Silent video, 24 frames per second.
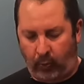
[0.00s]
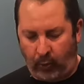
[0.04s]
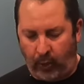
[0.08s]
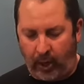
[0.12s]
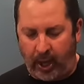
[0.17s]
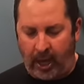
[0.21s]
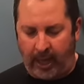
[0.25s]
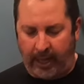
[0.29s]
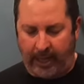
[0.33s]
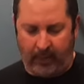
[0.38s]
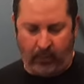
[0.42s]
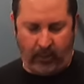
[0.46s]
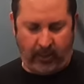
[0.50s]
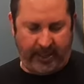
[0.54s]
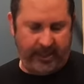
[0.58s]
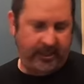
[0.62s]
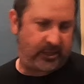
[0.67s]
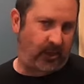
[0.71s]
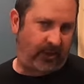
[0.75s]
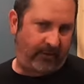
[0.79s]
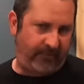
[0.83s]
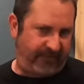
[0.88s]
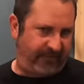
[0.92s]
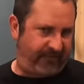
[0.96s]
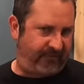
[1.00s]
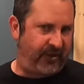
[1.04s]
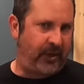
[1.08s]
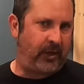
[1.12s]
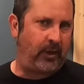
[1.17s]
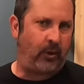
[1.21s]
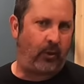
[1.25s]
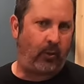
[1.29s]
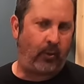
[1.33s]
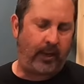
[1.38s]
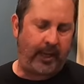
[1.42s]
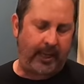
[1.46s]
really what he's going to
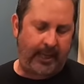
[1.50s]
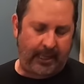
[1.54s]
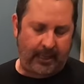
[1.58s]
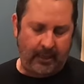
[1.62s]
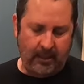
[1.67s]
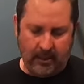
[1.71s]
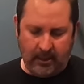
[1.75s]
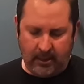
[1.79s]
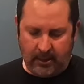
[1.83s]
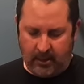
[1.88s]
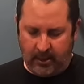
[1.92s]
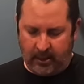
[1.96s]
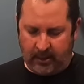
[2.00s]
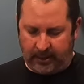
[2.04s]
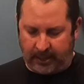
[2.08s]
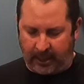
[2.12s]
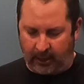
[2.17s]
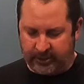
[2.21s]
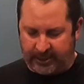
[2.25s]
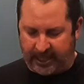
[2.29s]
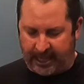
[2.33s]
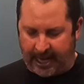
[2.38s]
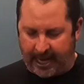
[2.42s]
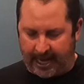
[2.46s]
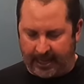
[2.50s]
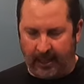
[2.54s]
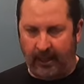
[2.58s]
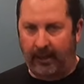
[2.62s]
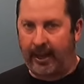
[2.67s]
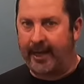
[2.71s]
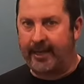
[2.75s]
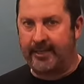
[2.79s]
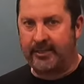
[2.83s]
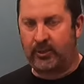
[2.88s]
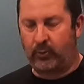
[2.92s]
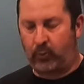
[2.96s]
feel when he goes ahead and
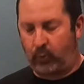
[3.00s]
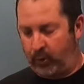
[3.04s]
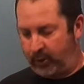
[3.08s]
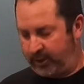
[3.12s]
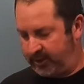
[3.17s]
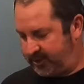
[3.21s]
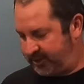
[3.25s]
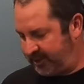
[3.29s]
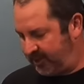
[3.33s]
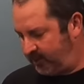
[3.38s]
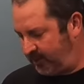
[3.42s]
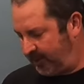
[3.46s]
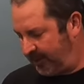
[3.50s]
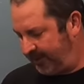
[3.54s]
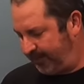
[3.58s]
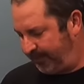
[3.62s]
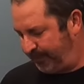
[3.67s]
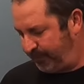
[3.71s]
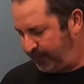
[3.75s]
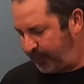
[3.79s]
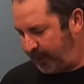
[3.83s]
lays the wood to it.